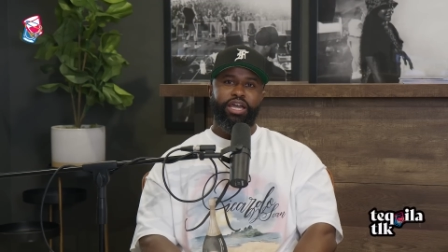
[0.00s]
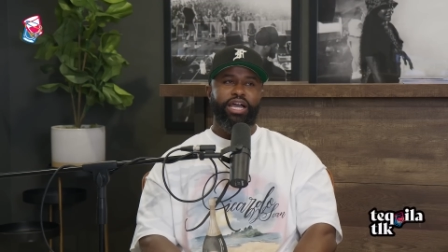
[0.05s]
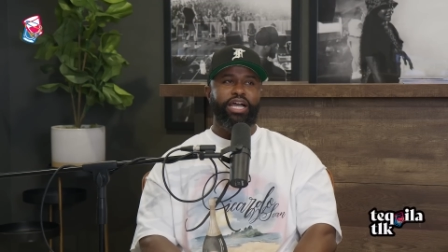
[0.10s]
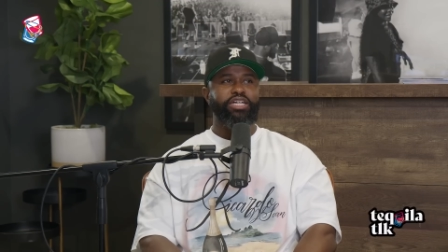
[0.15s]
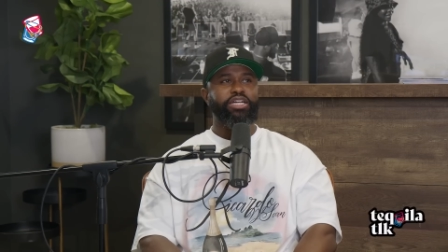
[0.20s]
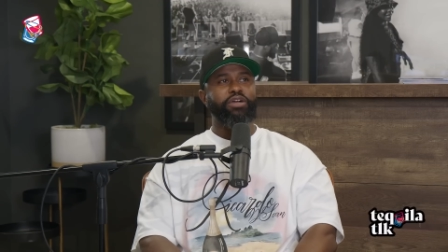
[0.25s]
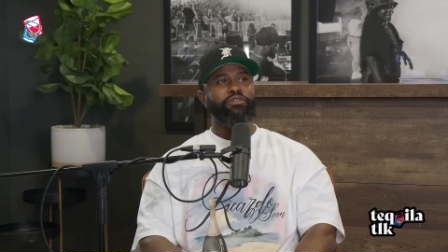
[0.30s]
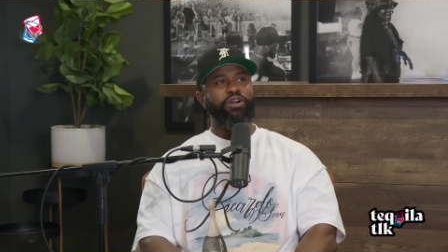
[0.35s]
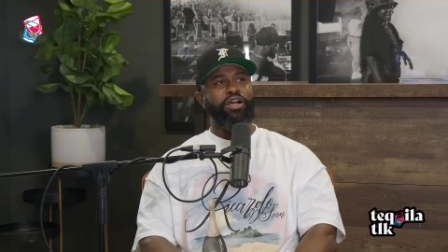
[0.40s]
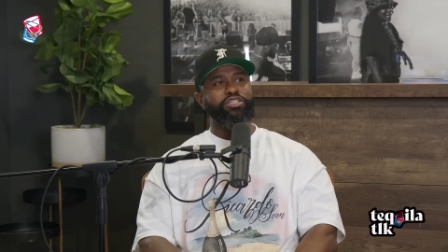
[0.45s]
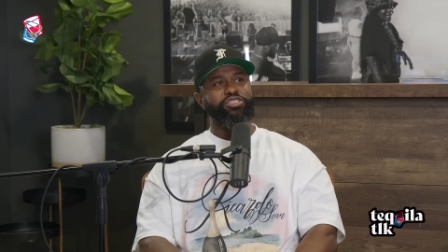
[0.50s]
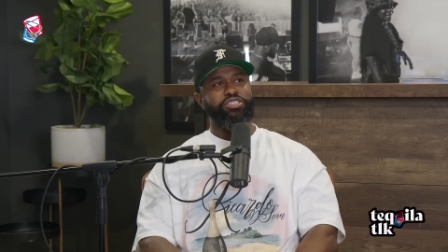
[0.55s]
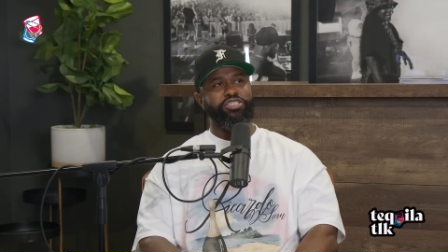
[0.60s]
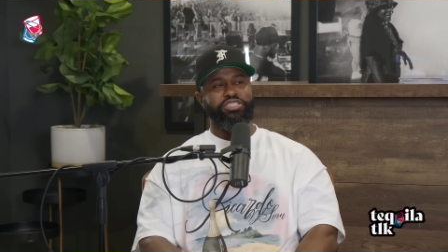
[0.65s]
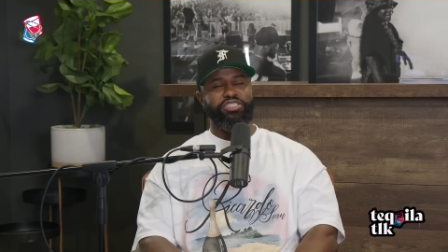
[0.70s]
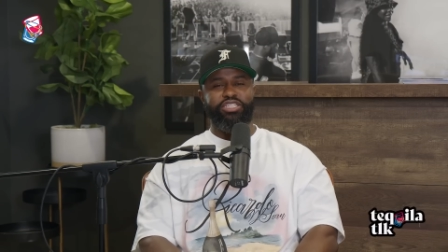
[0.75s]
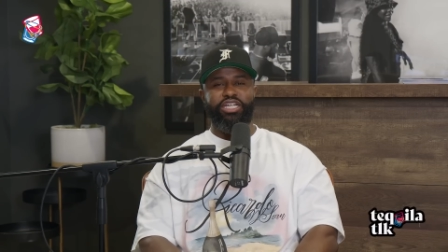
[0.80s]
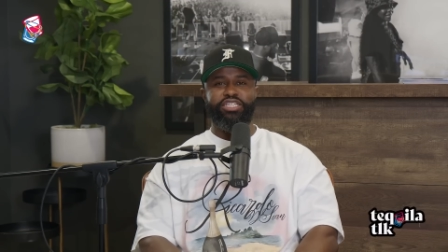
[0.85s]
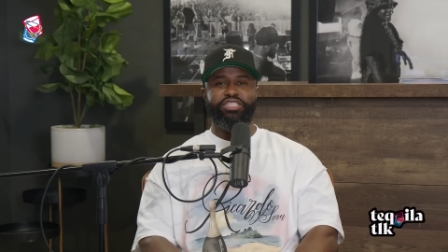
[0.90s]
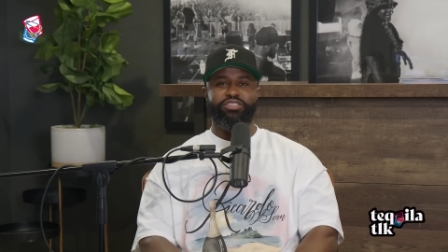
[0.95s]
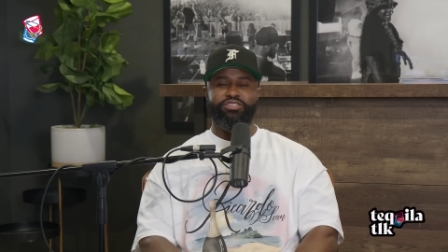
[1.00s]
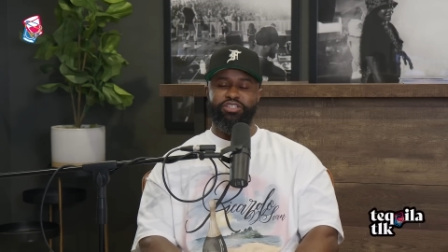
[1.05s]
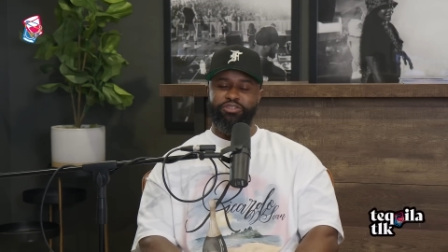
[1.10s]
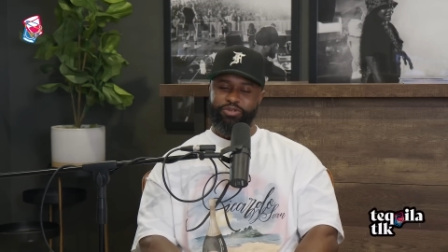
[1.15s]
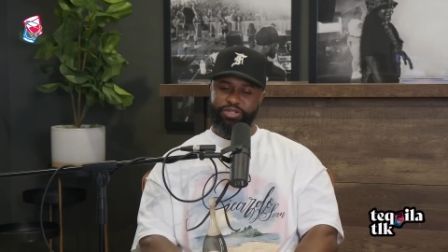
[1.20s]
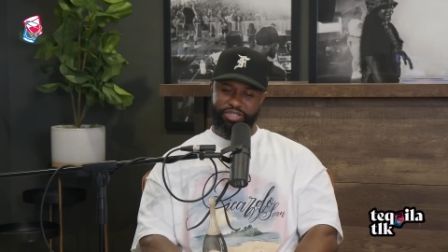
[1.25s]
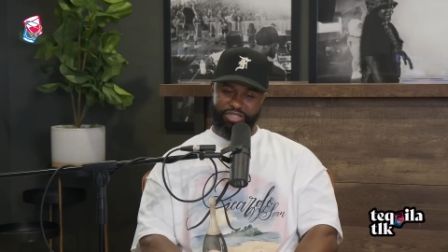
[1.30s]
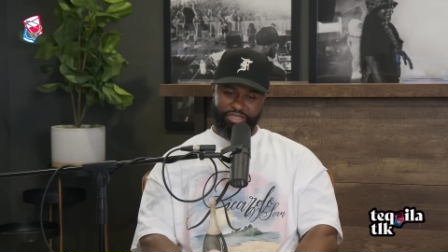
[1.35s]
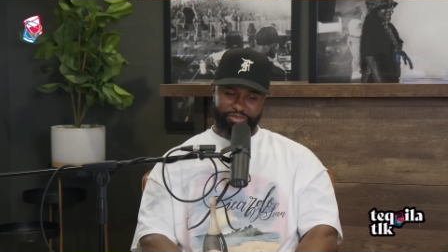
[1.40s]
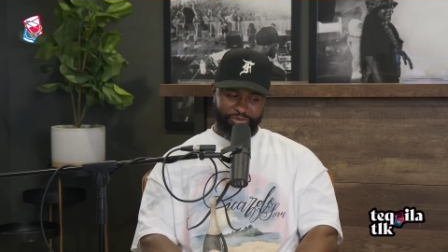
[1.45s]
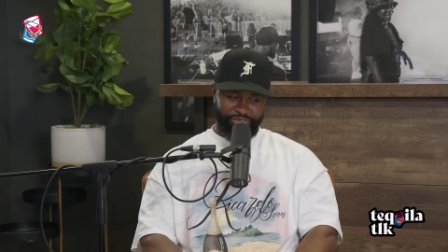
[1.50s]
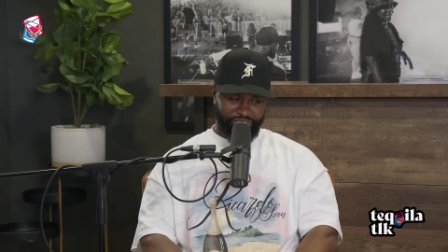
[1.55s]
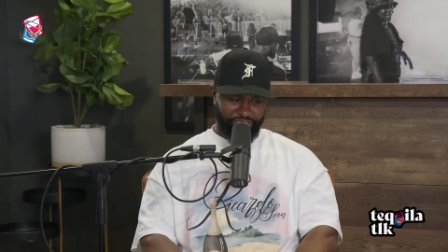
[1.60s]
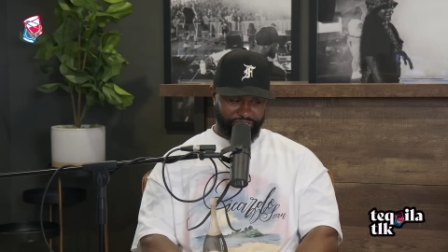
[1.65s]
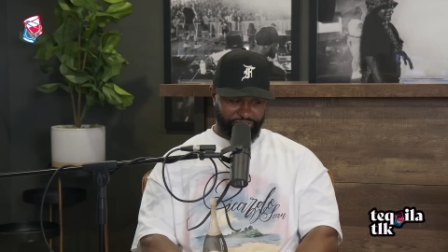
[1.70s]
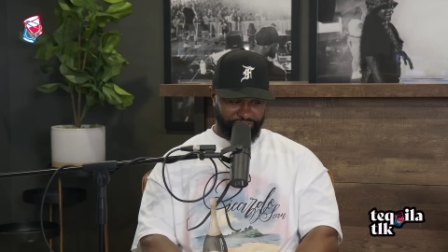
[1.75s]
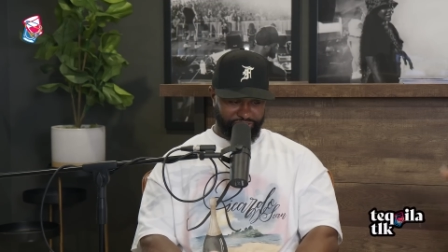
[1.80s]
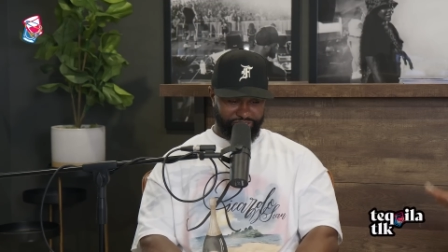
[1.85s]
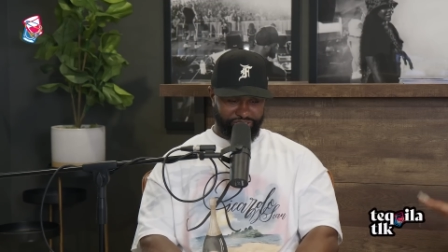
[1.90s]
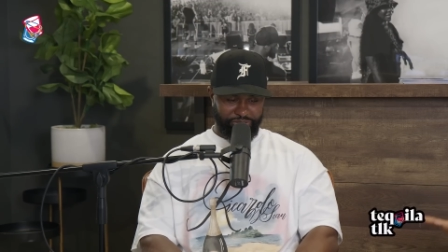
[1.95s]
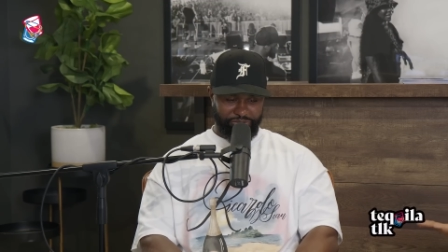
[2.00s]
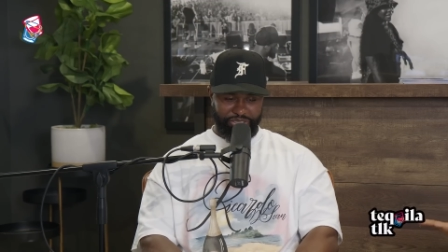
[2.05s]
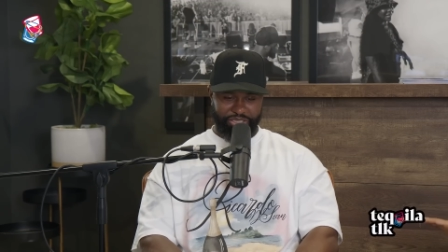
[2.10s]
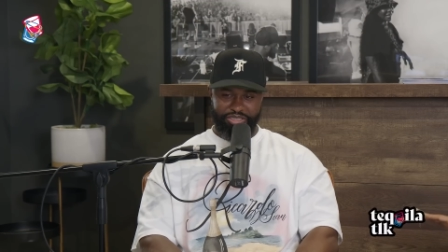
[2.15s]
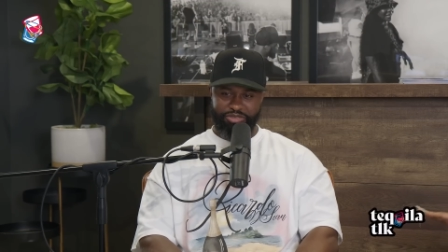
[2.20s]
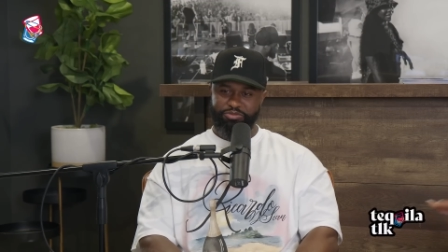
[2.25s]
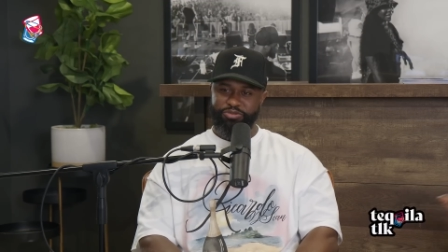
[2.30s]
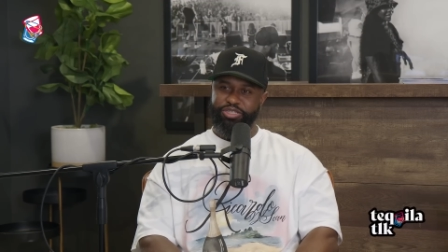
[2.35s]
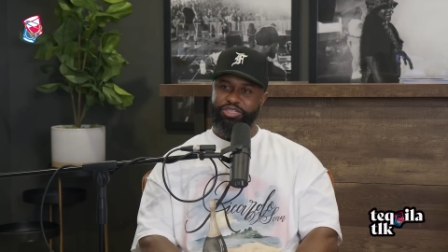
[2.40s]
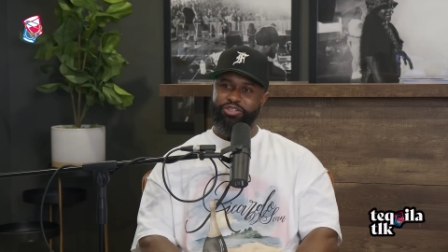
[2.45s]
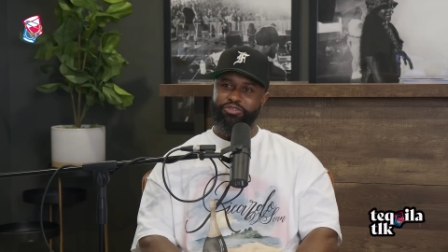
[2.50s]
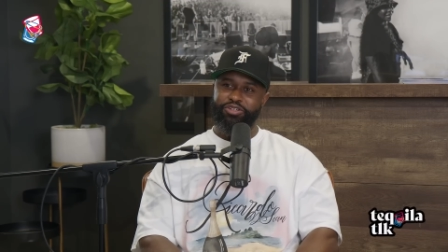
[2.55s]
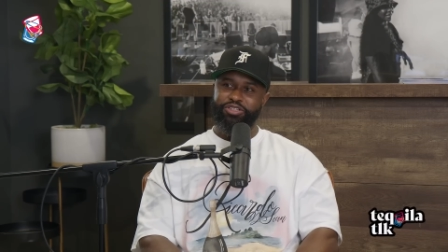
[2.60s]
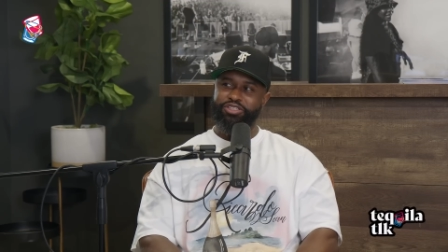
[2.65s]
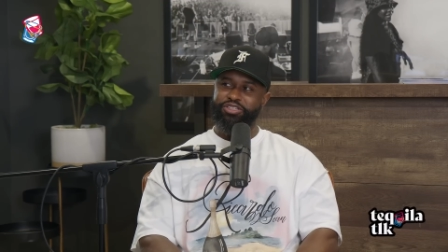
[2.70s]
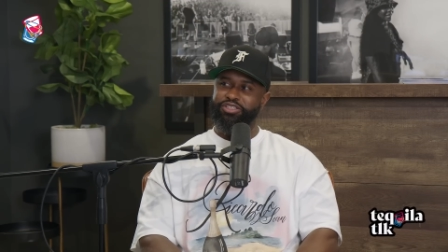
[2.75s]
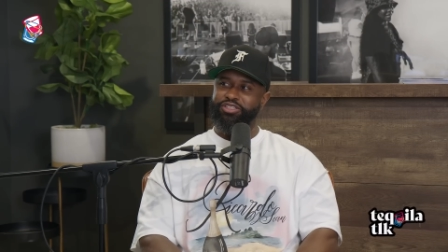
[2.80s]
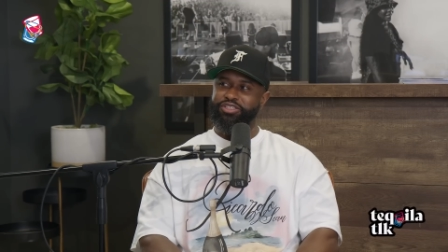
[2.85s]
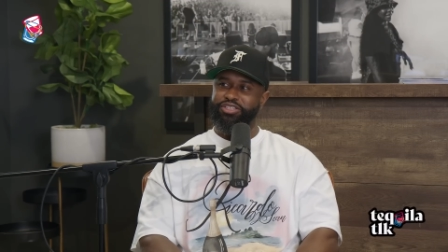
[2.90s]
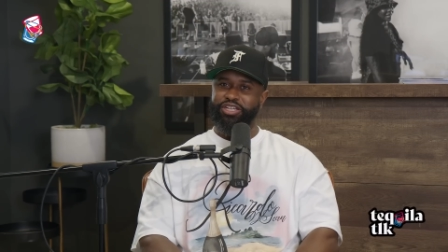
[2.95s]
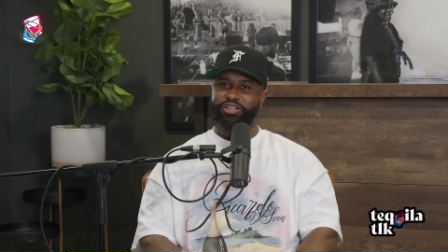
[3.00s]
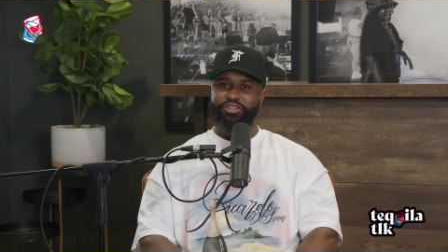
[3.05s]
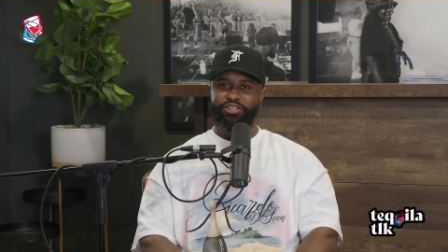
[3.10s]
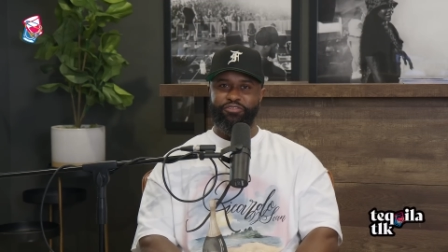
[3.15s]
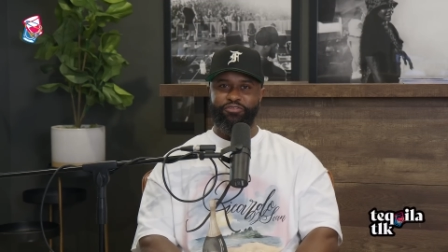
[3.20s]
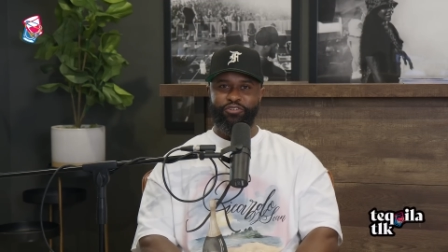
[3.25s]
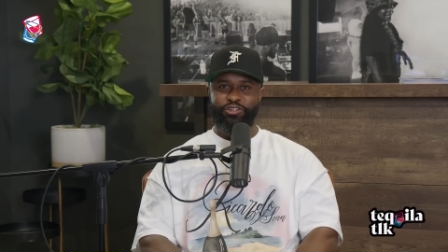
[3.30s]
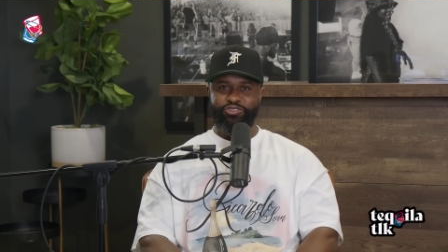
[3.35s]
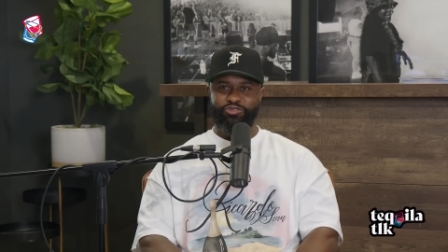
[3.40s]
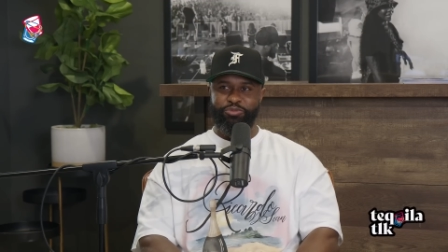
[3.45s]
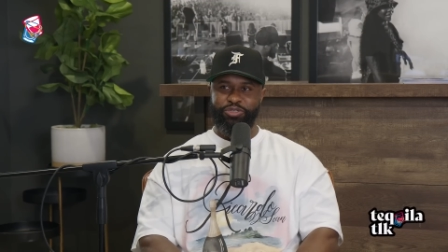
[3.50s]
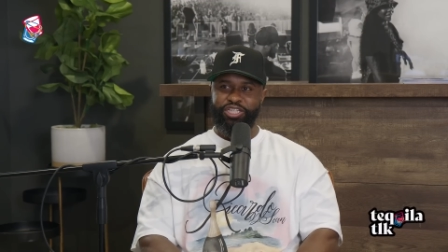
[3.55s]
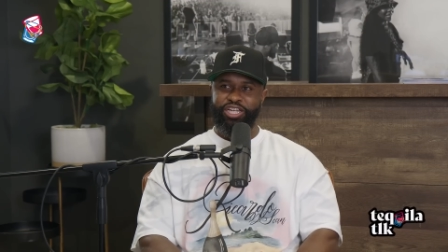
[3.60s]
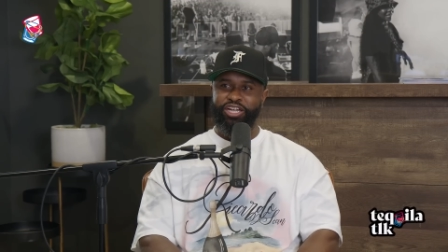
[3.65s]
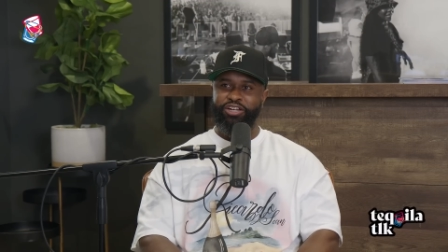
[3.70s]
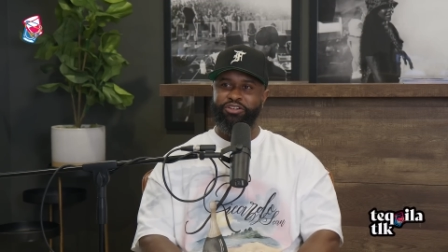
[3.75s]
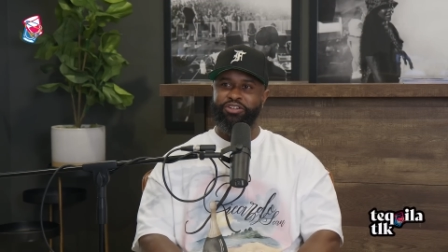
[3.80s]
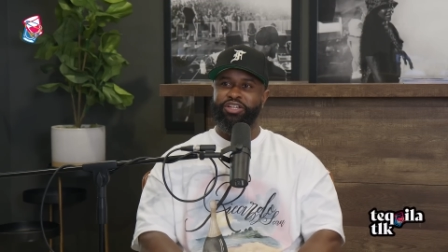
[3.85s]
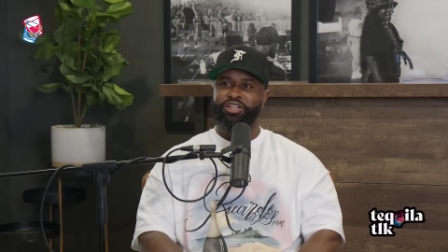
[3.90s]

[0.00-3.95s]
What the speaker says: Never mind. I was about to say something, but know what? They're friends with me now.